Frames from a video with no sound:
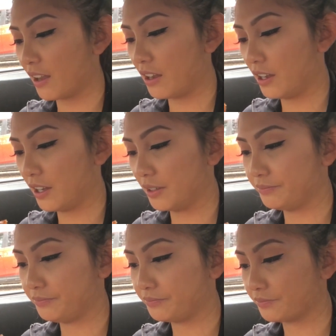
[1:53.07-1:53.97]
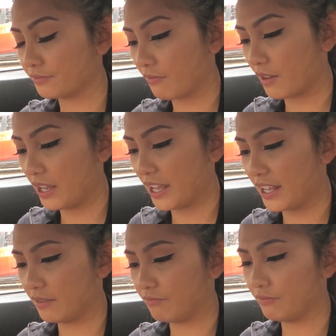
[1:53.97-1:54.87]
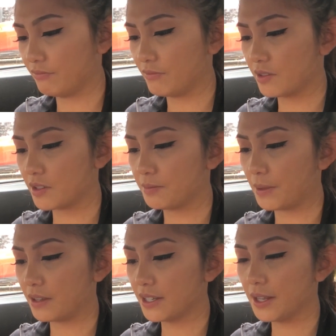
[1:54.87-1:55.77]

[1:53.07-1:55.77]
Um, it smells